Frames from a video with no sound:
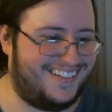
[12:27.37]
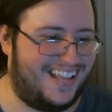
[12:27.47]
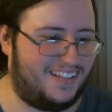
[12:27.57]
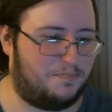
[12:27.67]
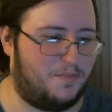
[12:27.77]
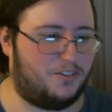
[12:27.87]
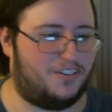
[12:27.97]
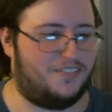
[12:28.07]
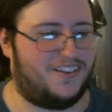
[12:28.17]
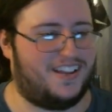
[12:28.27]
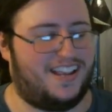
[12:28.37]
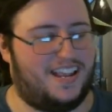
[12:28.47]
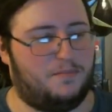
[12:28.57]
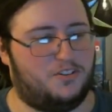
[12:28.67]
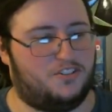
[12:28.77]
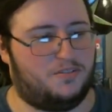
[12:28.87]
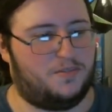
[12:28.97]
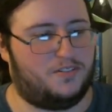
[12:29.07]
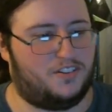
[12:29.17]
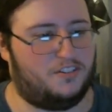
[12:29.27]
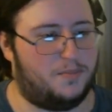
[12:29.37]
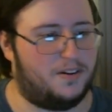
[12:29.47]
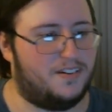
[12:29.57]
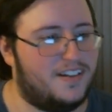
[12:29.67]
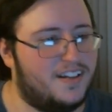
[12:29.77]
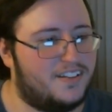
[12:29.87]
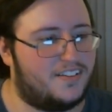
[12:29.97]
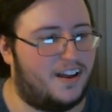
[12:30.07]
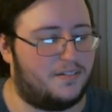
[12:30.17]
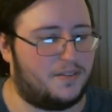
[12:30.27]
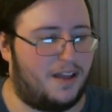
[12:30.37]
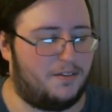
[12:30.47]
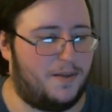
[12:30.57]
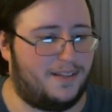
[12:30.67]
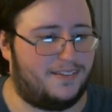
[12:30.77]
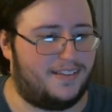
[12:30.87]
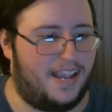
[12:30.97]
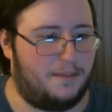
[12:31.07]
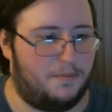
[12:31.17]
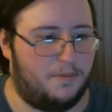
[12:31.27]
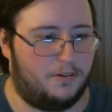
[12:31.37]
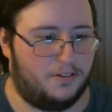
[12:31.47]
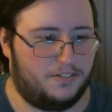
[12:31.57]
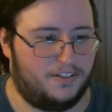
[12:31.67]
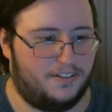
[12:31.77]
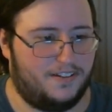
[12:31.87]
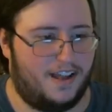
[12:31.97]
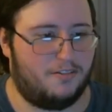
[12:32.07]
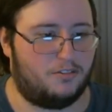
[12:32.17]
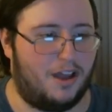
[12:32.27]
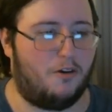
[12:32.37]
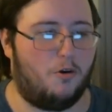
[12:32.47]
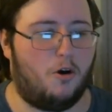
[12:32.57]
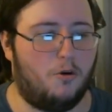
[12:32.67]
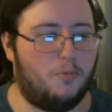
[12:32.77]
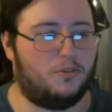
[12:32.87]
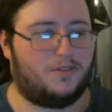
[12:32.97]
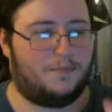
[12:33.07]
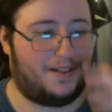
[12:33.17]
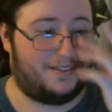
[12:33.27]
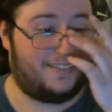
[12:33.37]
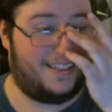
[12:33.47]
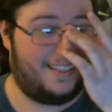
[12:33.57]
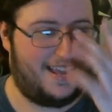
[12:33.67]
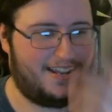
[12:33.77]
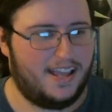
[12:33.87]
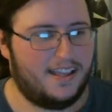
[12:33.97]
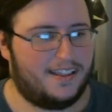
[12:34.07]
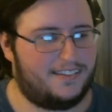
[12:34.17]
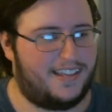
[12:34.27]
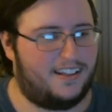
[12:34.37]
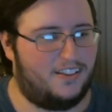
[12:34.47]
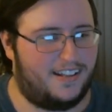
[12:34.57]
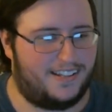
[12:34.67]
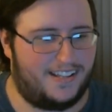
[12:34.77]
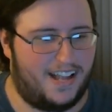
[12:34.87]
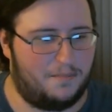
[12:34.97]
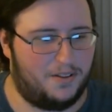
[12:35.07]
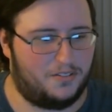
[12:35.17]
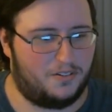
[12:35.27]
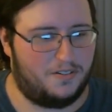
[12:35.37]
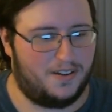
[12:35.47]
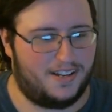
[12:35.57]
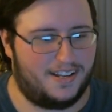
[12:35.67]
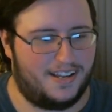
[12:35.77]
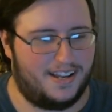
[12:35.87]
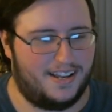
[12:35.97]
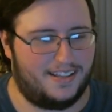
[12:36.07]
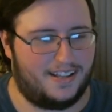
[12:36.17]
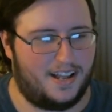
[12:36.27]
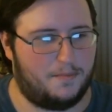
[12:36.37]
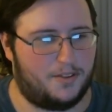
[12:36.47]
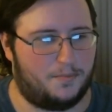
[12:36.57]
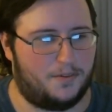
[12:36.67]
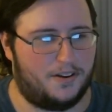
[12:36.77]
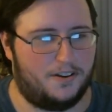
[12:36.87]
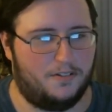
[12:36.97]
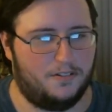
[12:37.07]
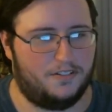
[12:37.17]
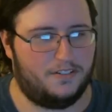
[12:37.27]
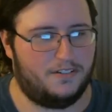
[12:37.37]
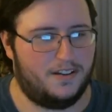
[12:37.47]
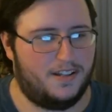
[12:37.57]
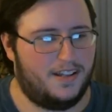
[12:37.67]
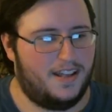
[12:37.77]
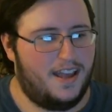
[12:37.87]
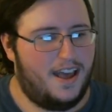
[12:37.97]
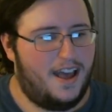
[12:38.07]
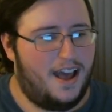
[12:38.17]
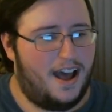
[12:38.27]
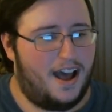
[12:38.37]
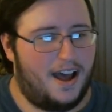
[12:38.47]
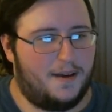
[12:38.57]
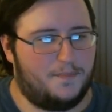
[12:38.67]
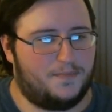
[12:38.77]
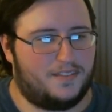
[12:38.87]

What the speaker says: that's most of Amy Schumer's humor. So I was about to say Amy Poehler, too. I was almost about to say that. Let's take a look at the comments real quick. The comments are pretty gold, too. I